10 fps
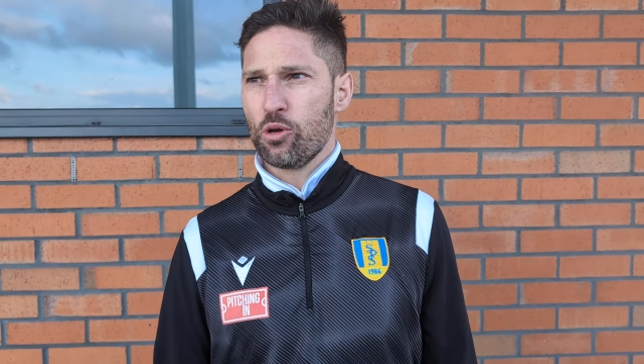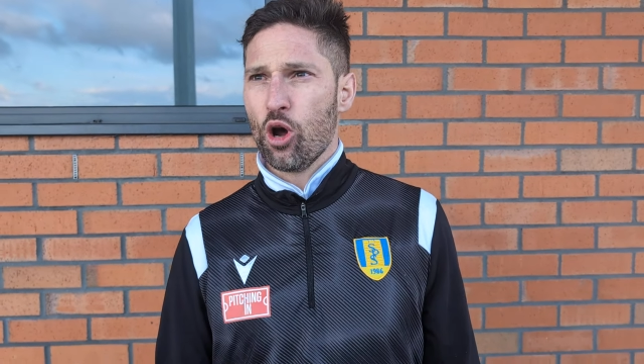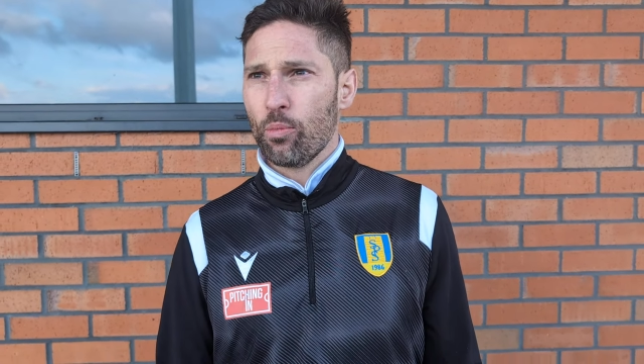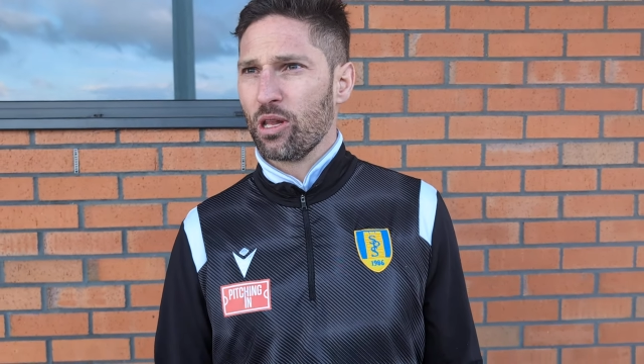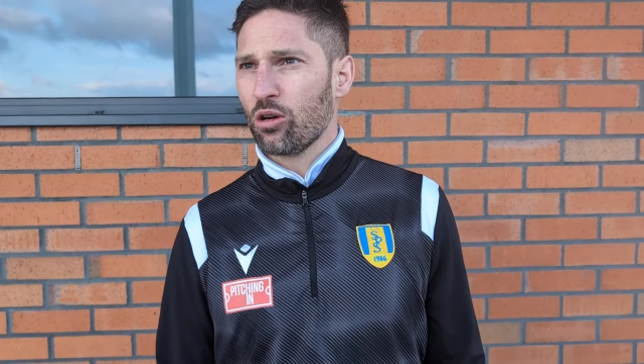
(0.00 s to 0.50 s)
We're
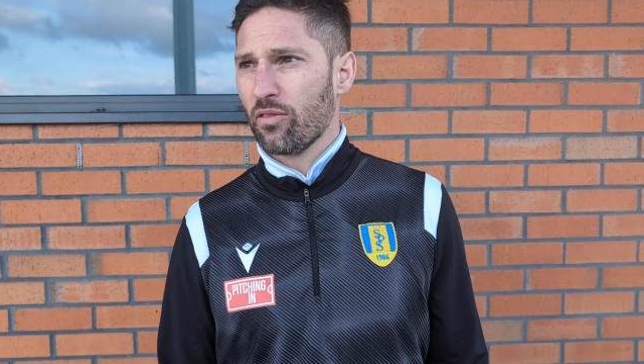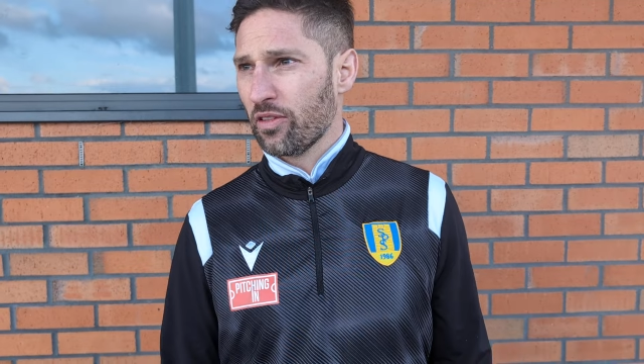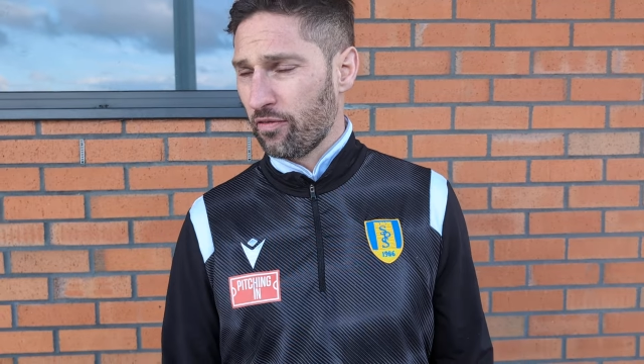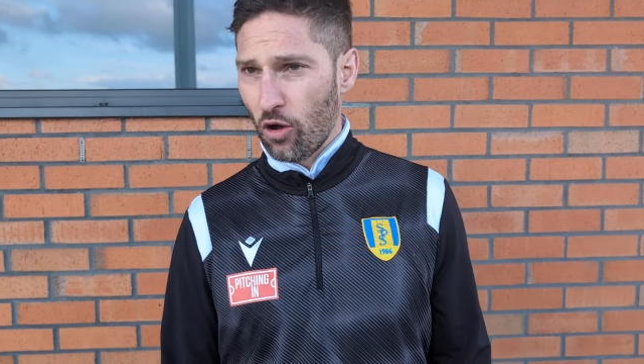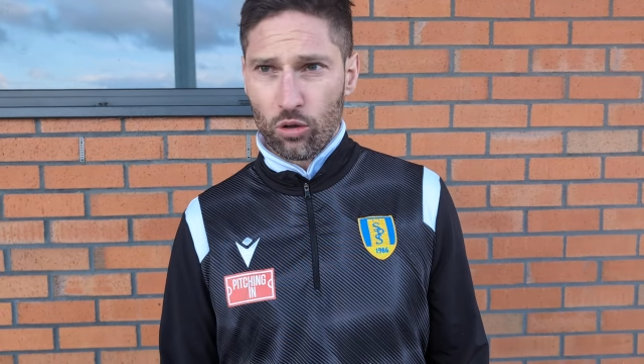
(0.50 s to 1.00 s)
normally looking for
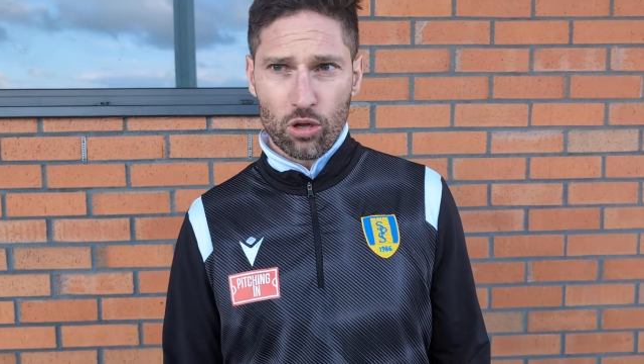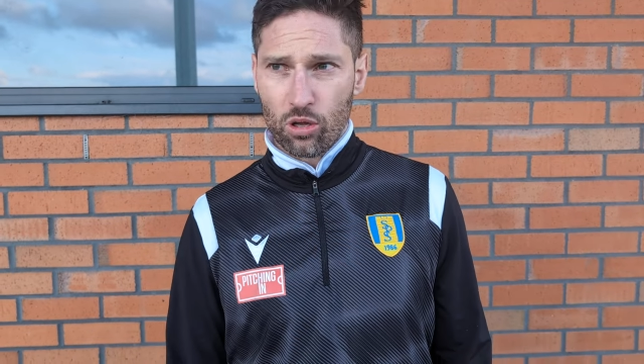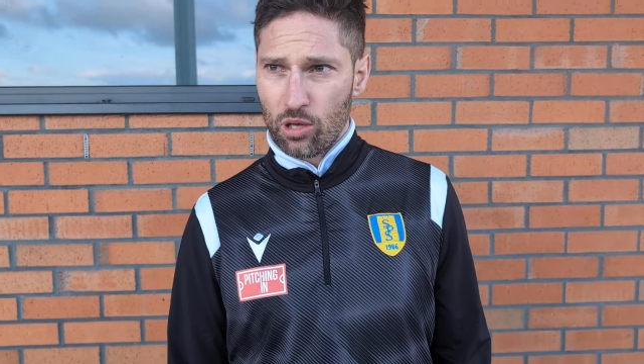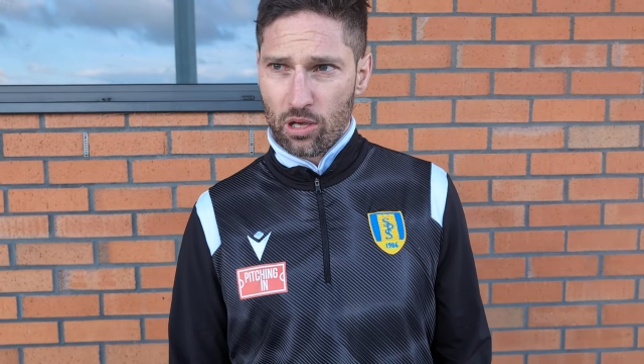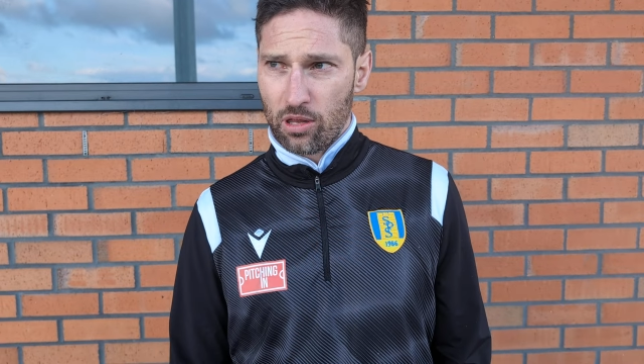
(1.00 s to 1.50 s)
the fault
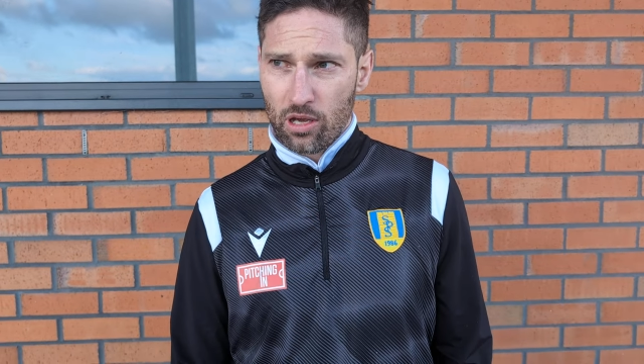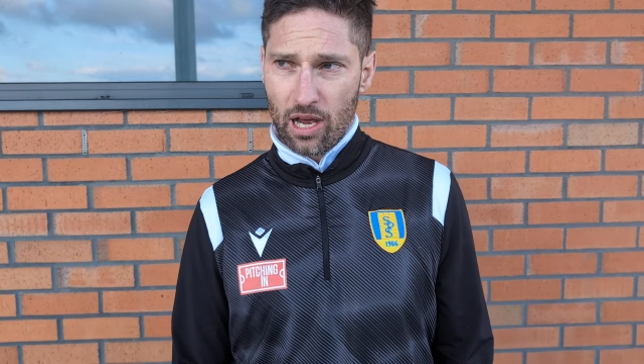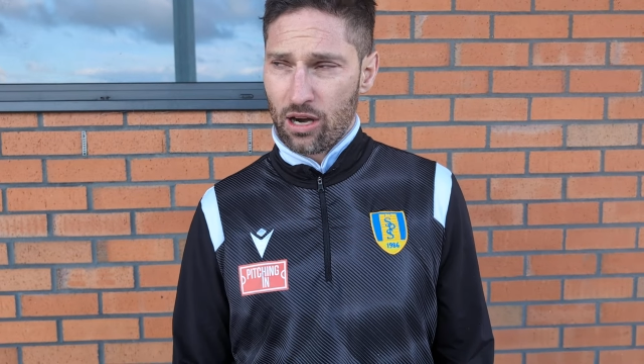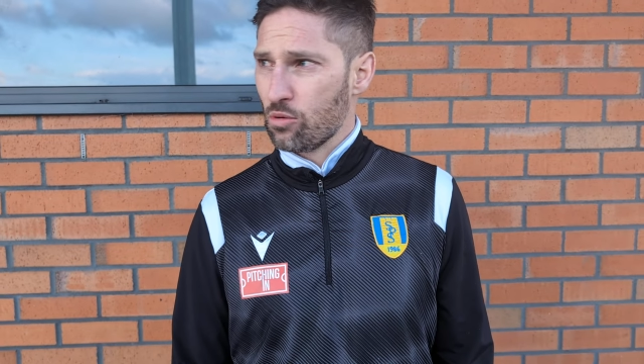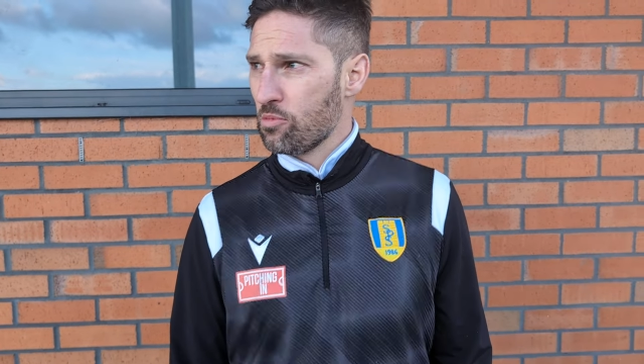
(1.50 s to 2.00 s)
or
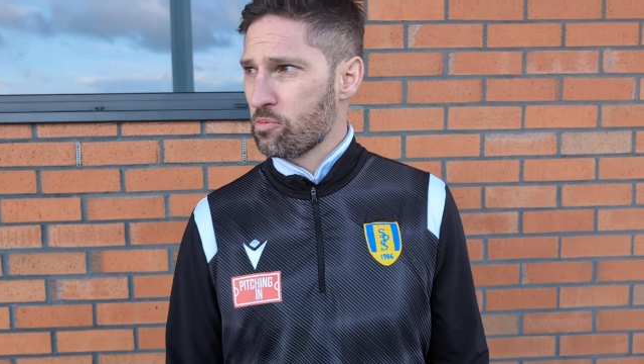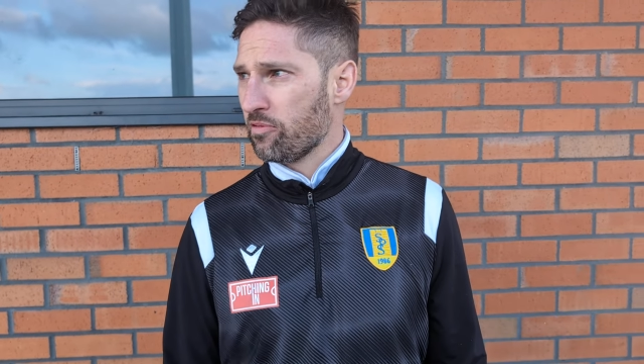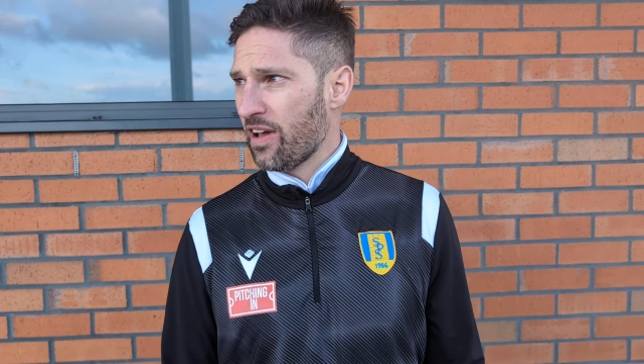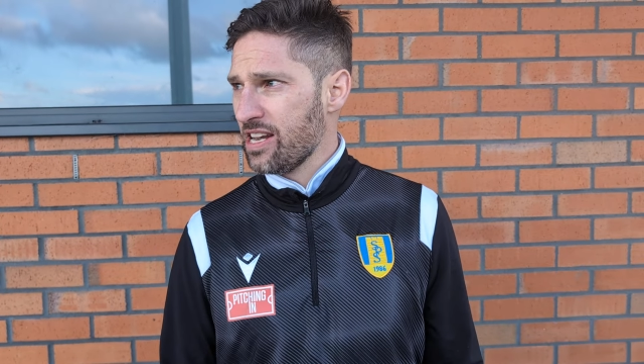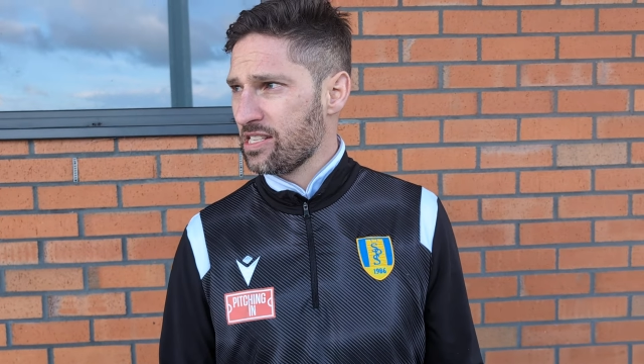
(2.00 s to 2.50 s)
how can
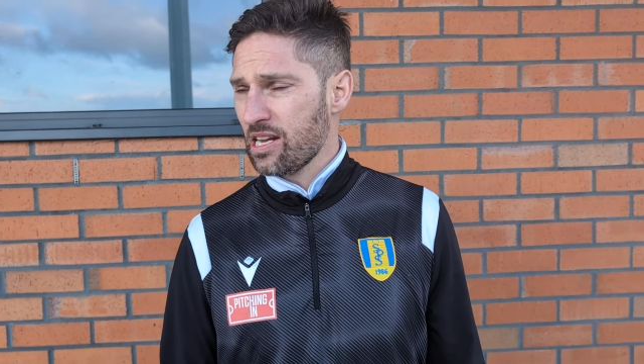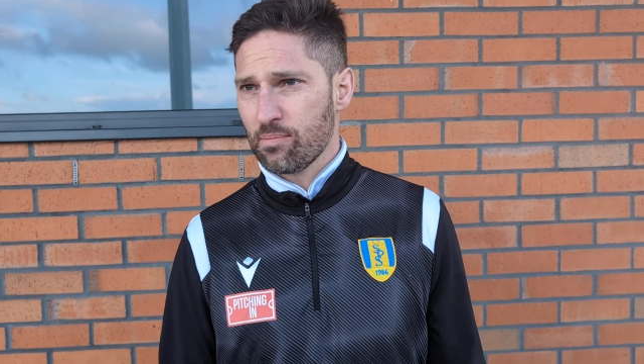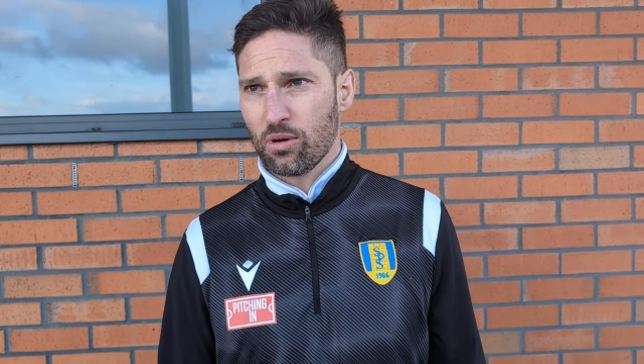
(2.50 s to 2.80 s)
prevent it.